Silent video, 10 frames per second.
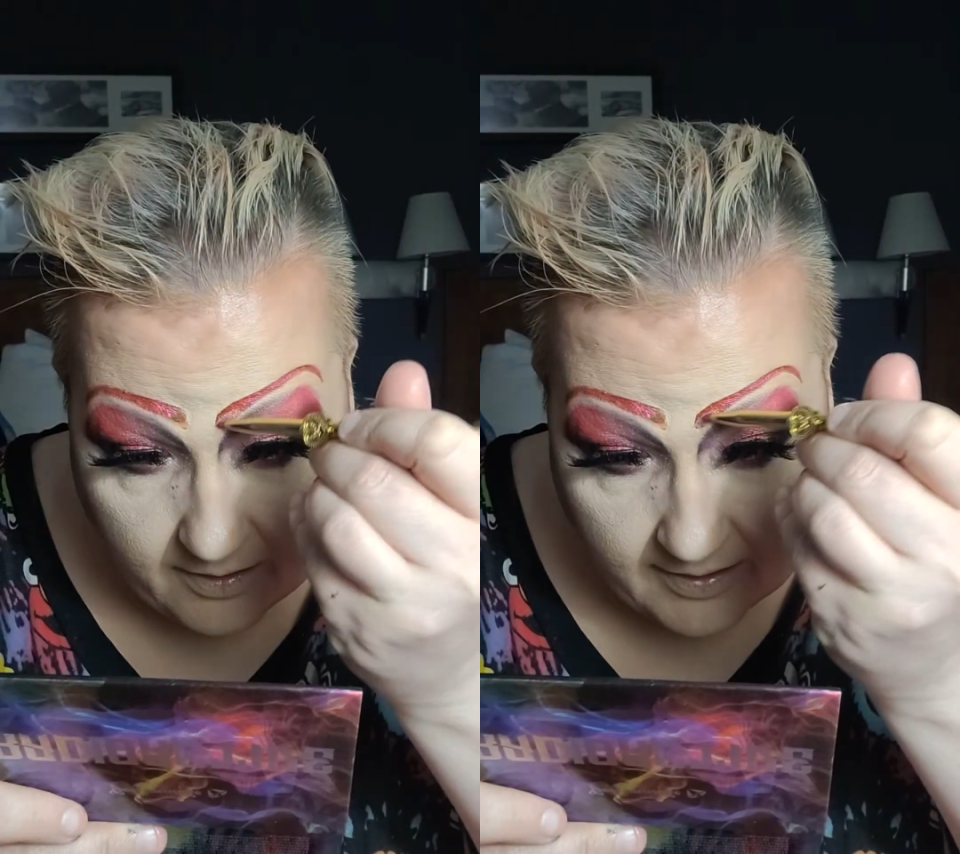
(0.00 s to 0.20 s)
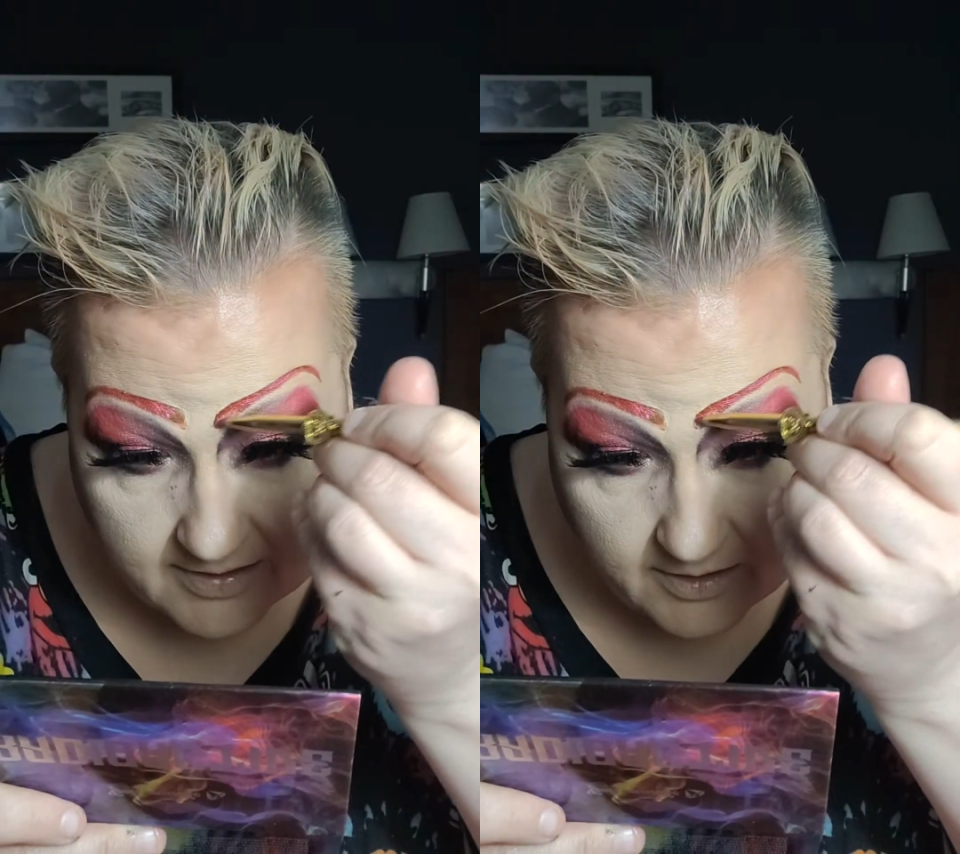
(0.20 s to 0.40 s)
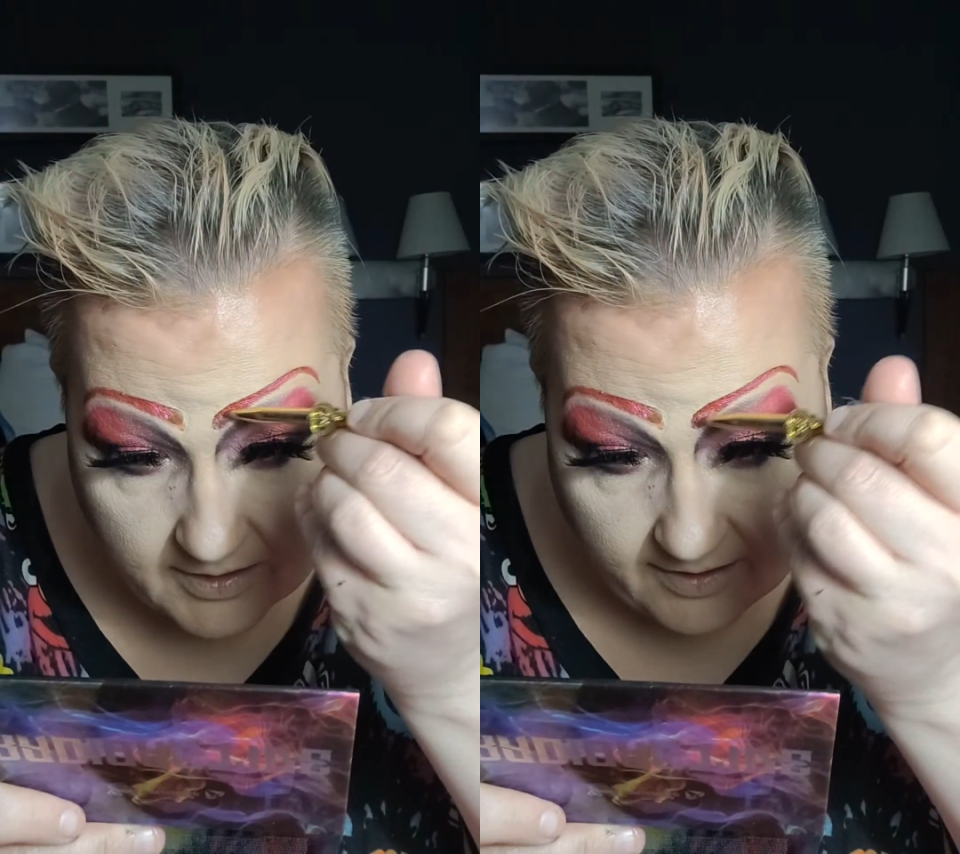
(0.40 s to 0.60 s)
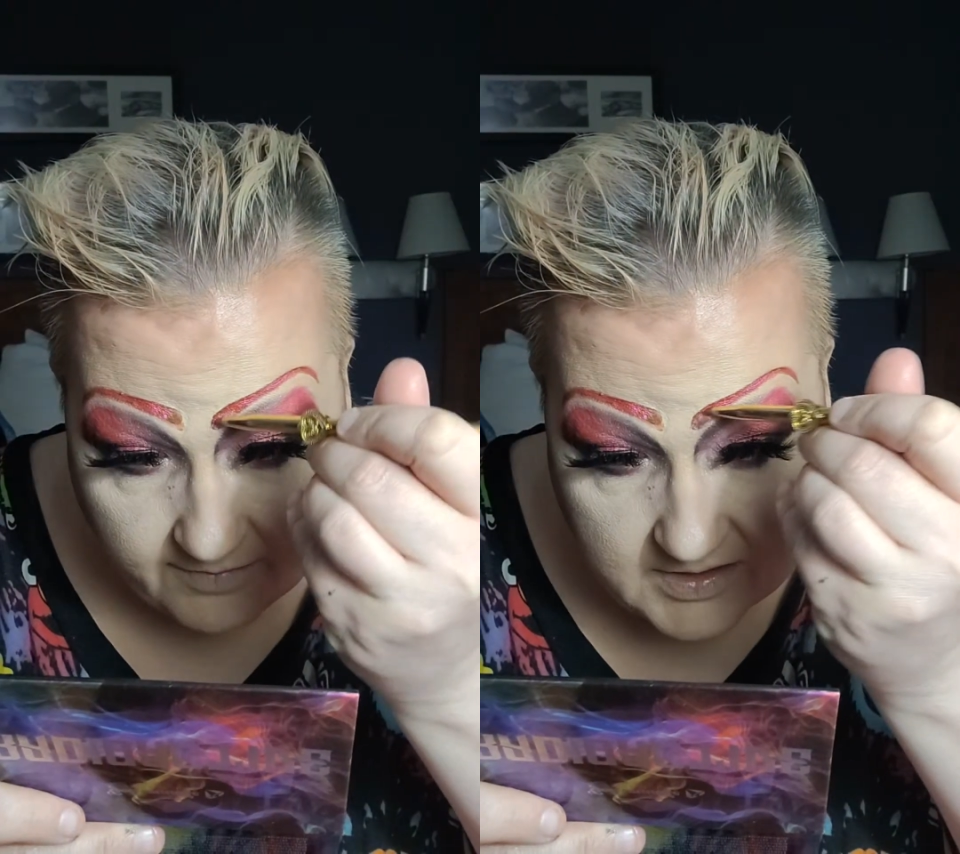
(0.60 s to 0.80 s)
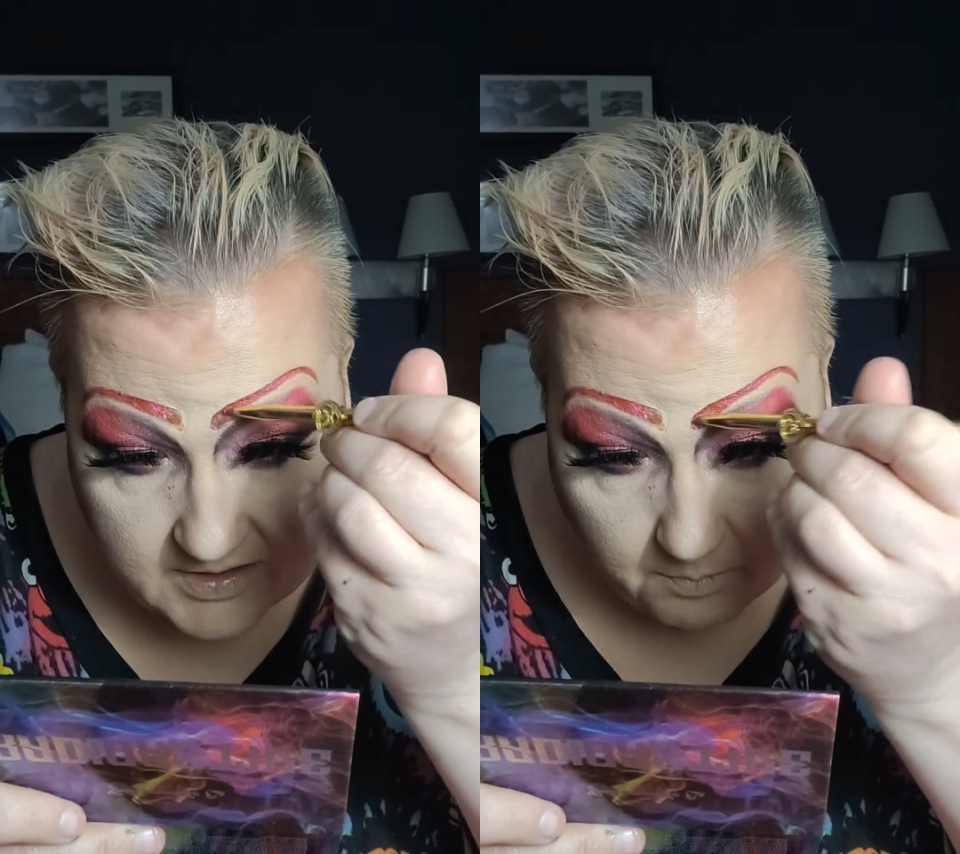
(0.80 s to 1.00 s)
And that's going to give
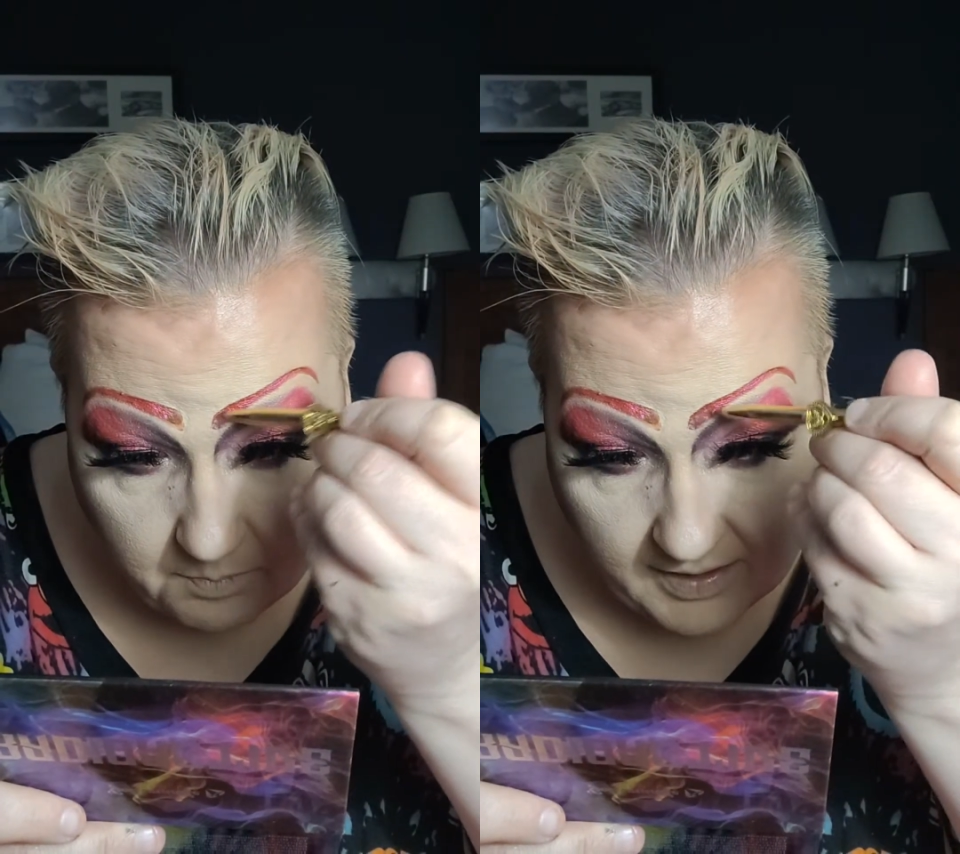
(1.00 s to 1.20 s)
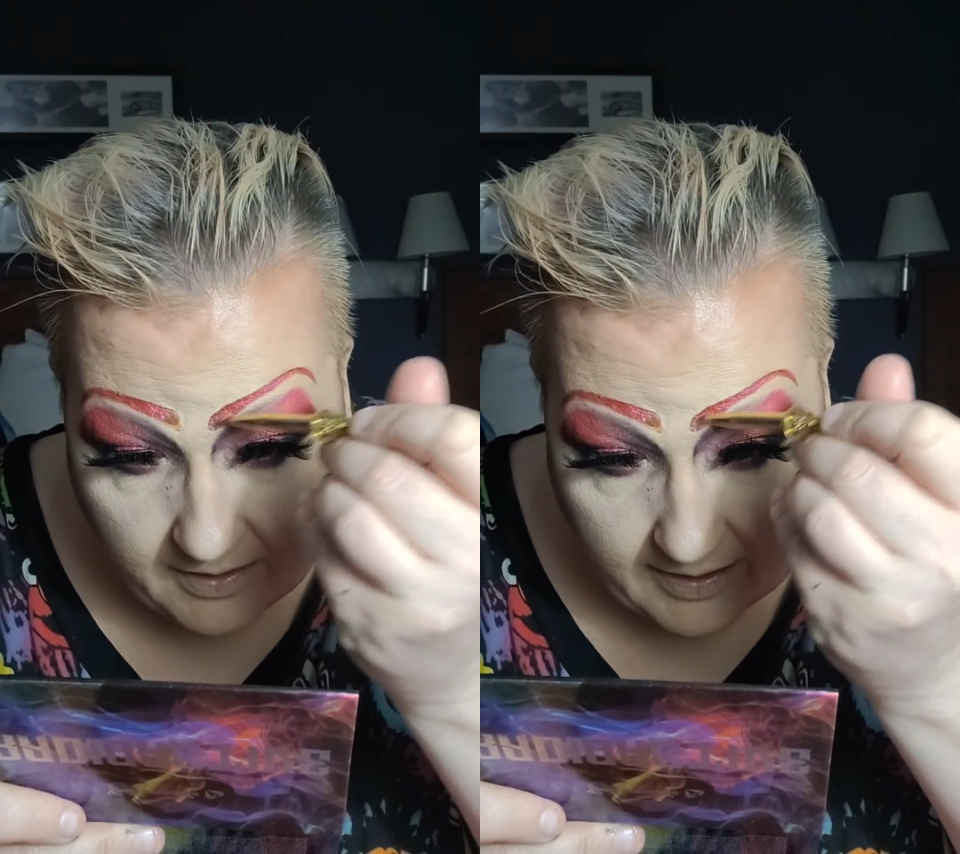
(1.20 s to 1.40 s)
us some pink